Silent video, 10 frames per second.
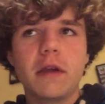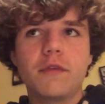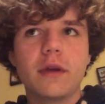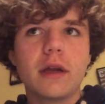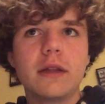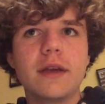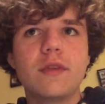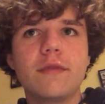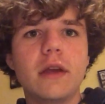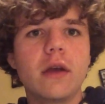If you're going to
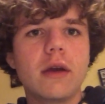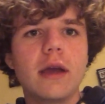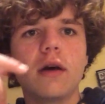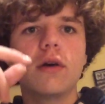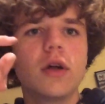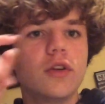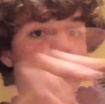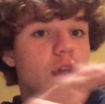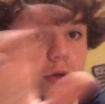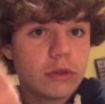leave the video now,
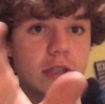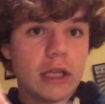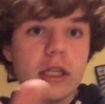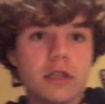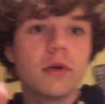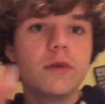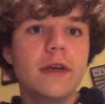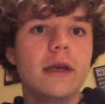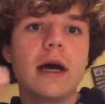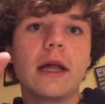don't see this movie